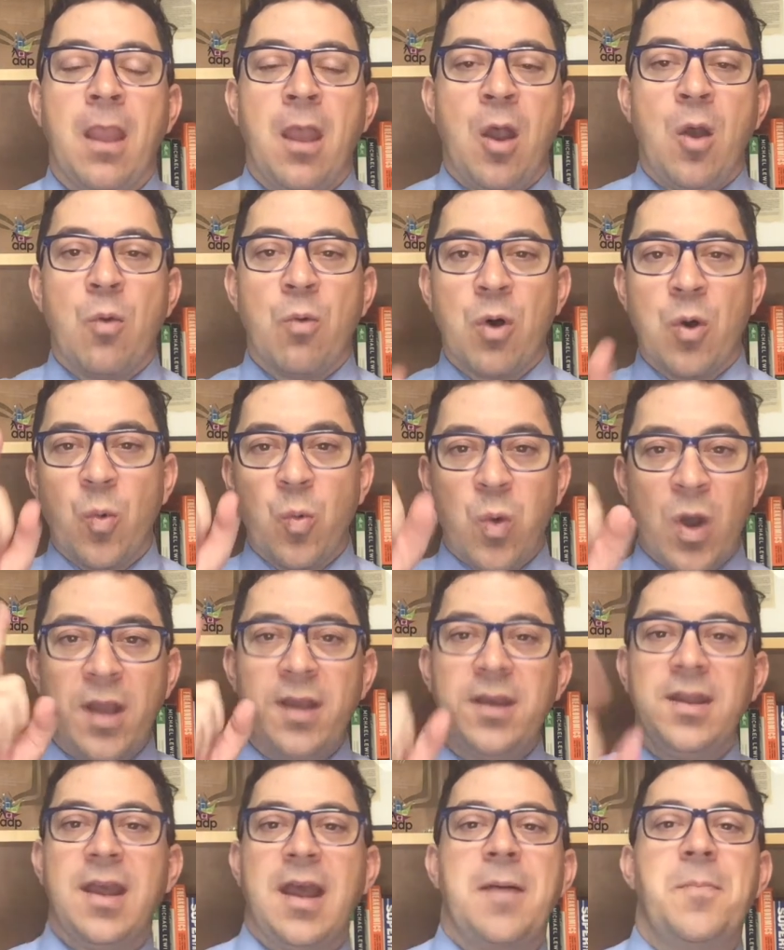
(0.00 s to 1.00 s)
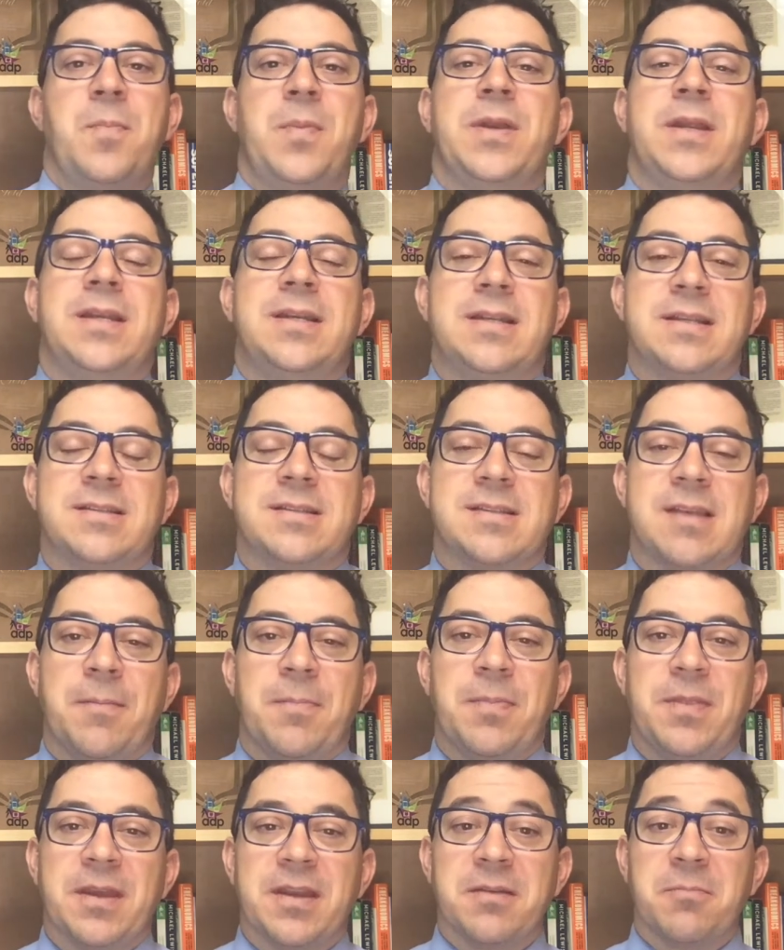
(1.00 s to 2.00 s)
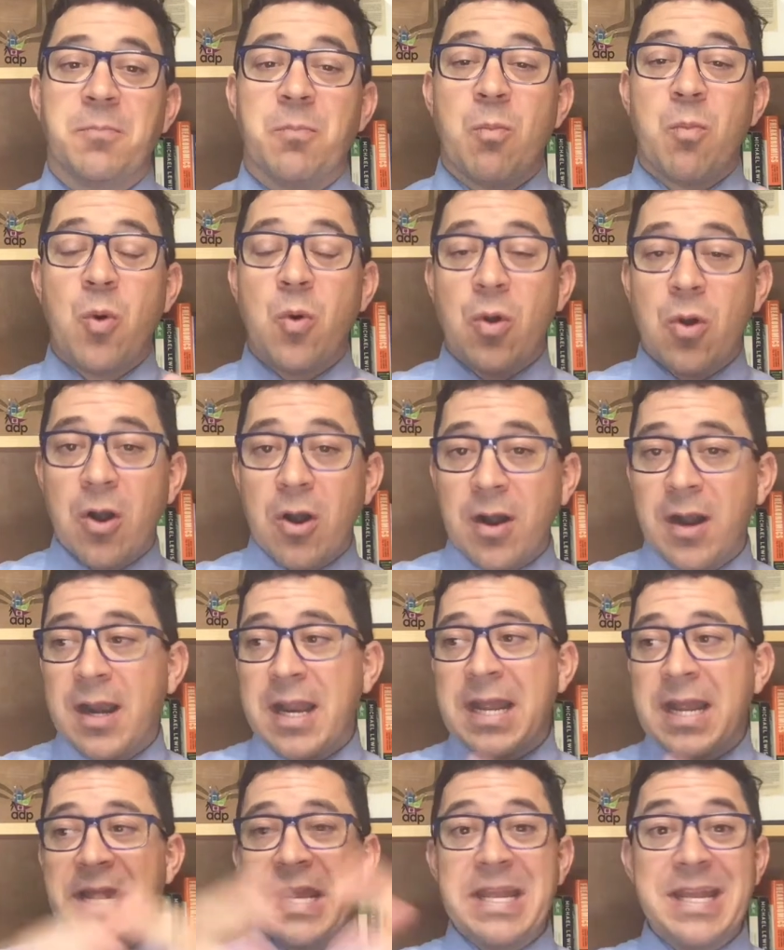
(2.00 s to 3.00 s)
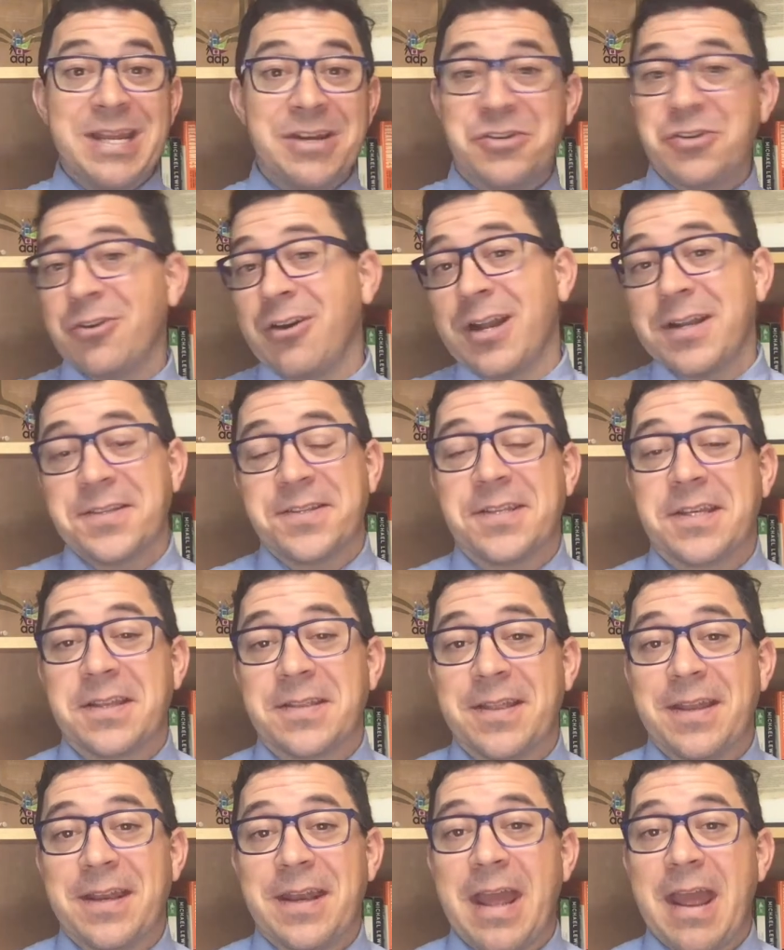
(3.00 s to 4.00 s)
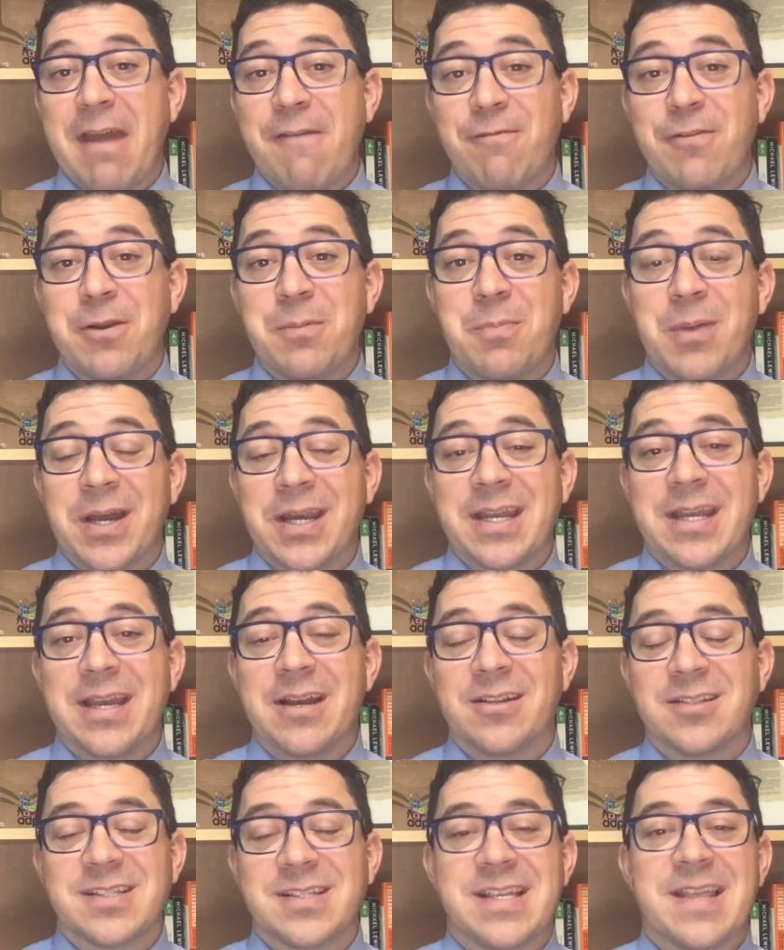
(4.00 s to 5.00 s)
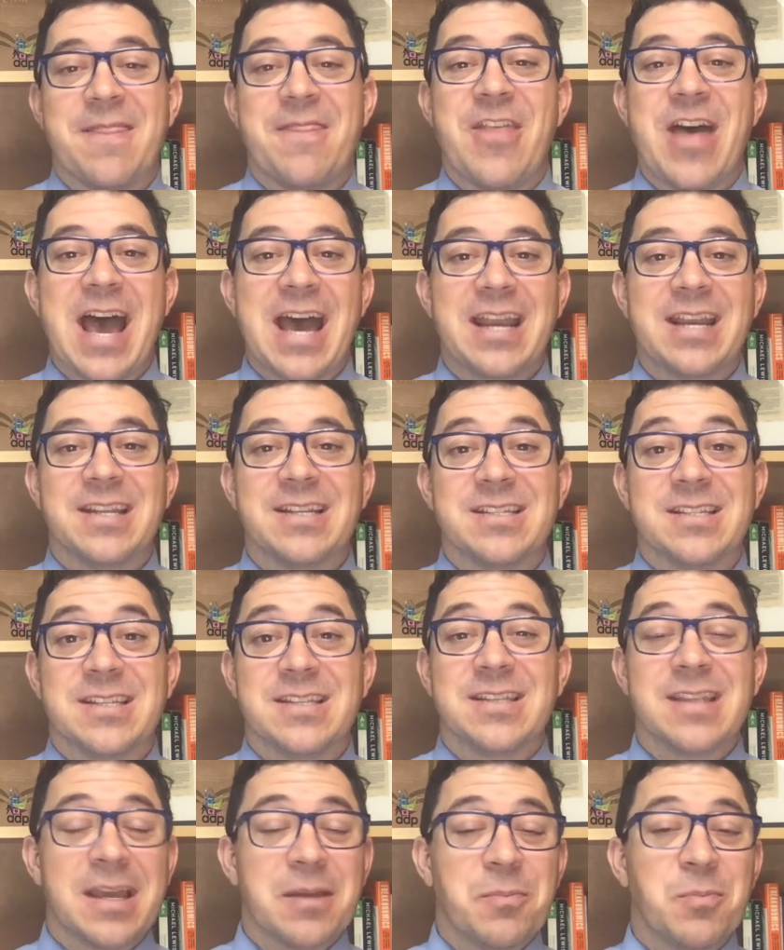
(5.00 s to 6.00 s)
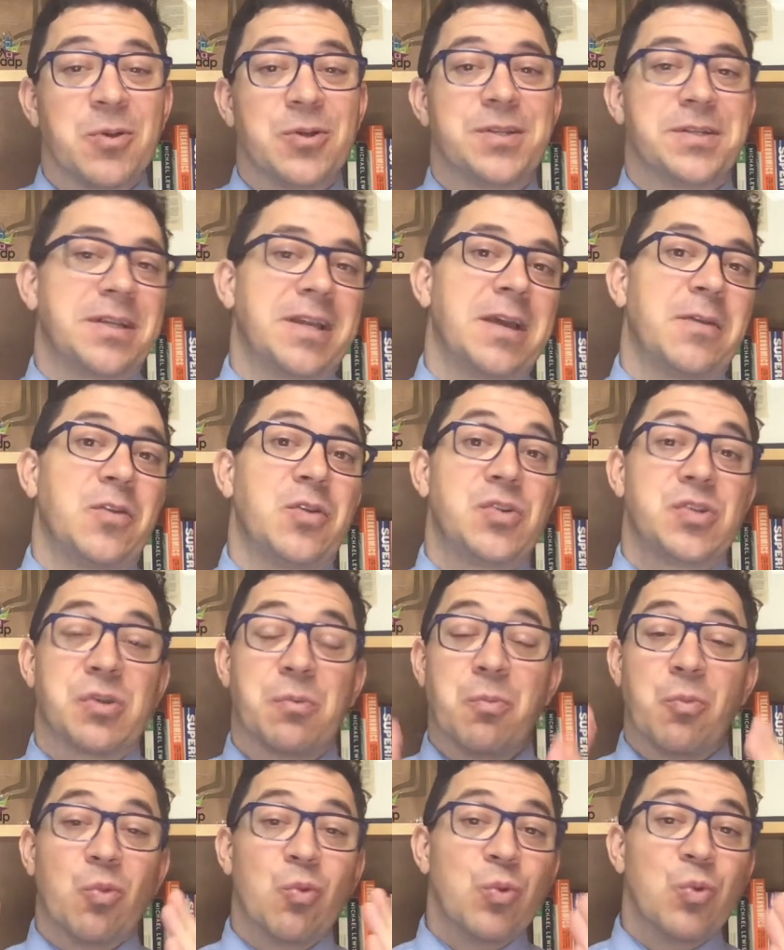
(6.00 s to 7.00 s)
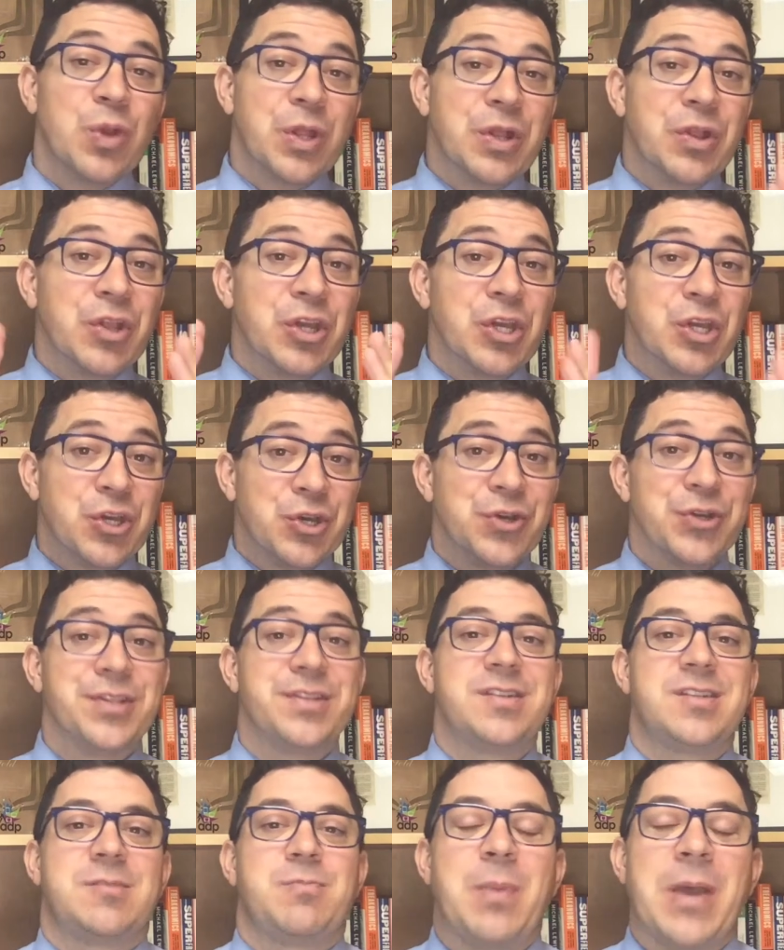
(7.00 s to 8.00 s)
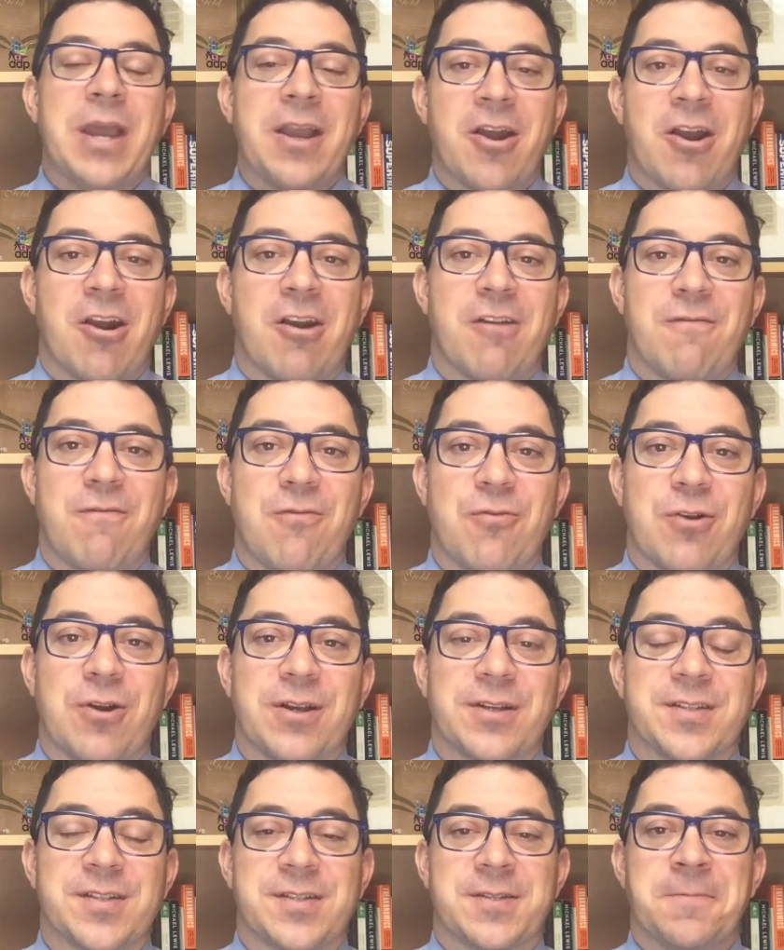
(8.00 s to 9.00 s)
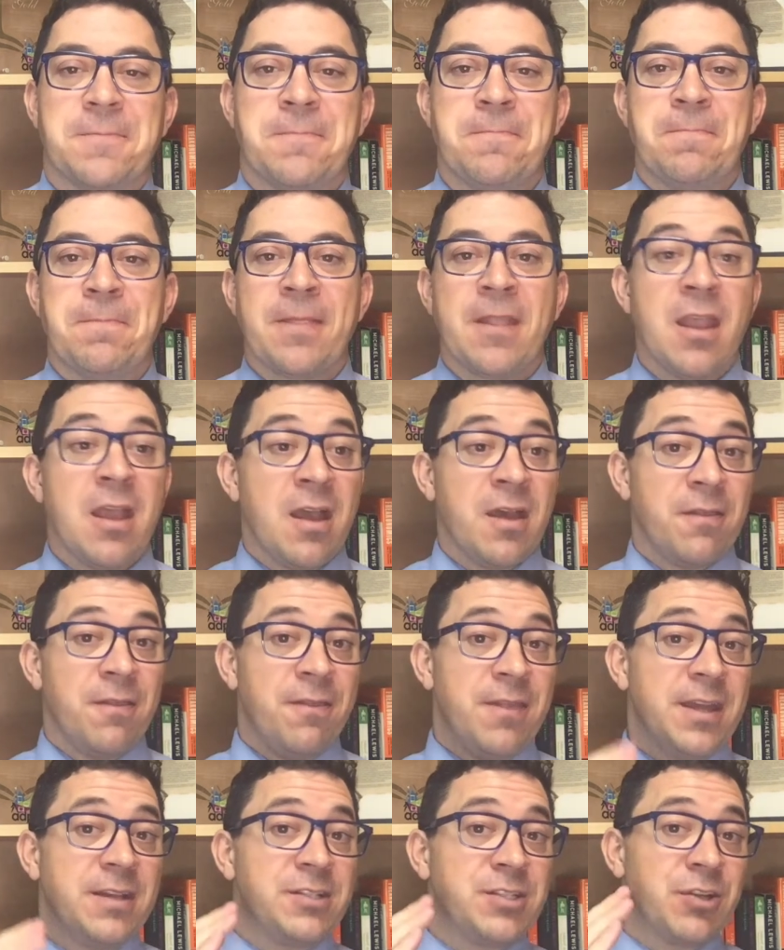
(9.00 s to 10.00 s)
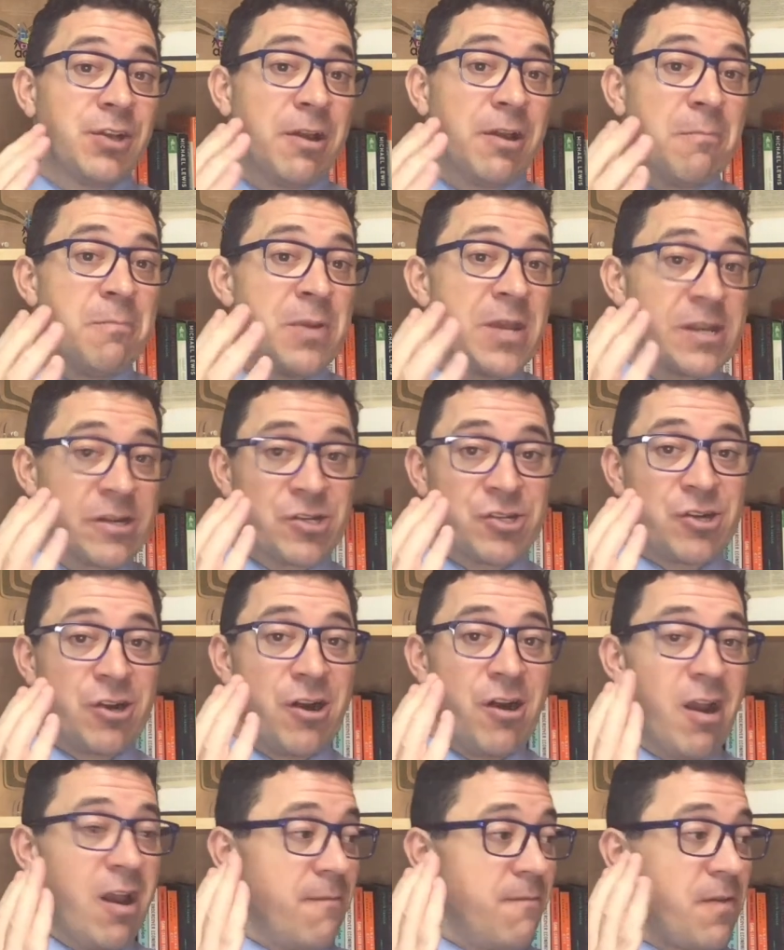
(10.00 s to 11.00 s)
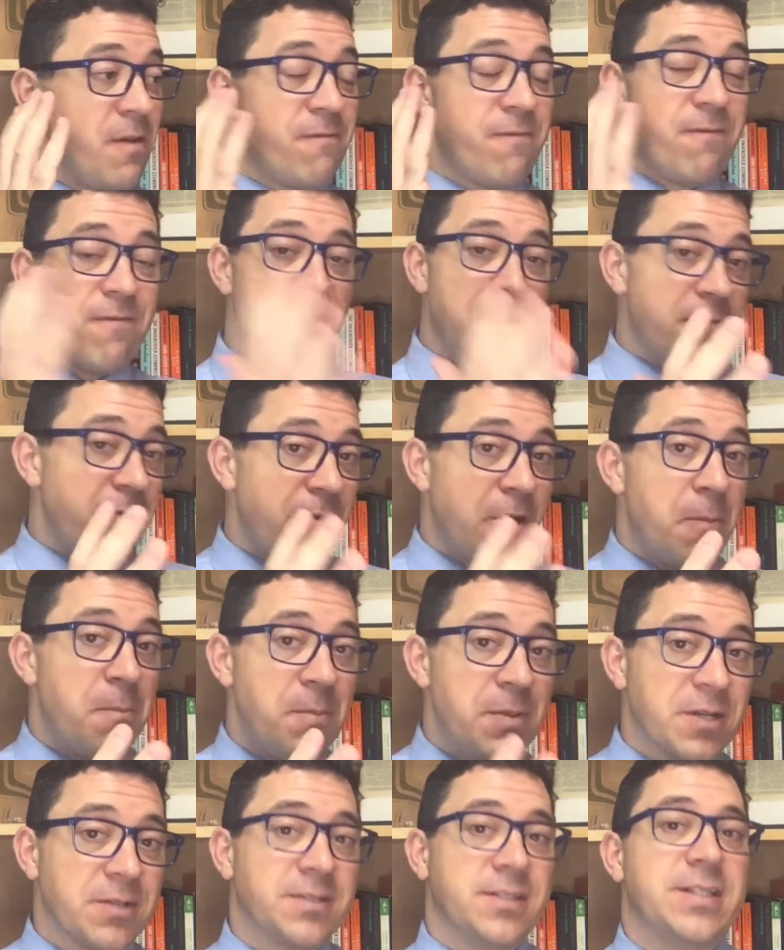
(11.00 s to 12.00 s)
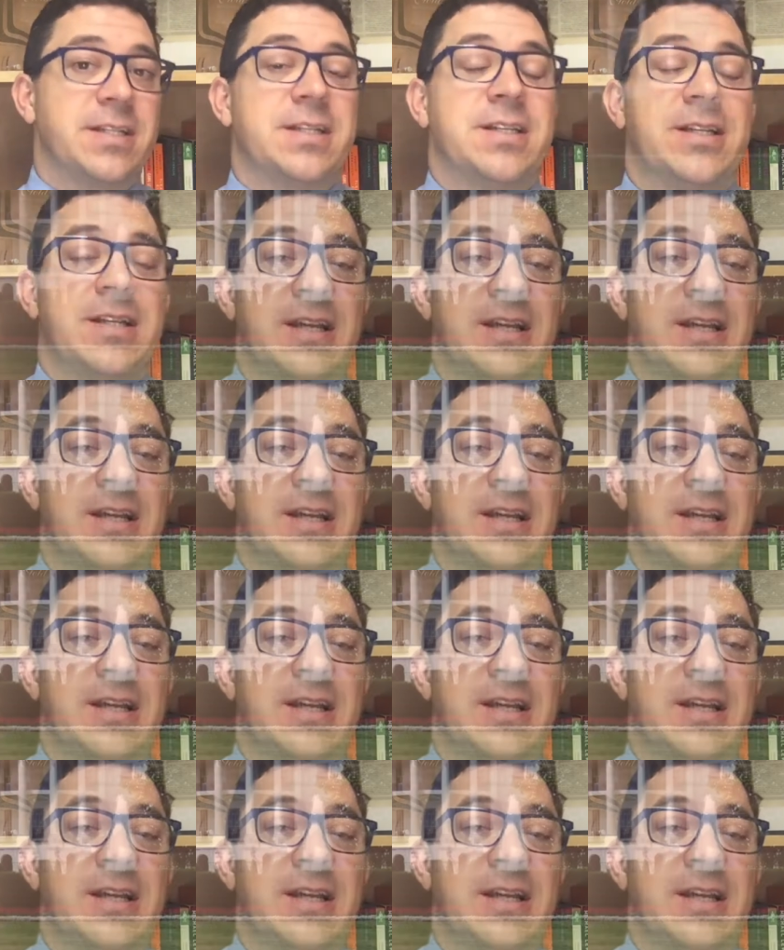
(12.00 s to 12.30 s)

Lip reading: Well, one company did something more interesting than everybody else, and that is they put together some really good spec art for us. They took a picture of the front of our building,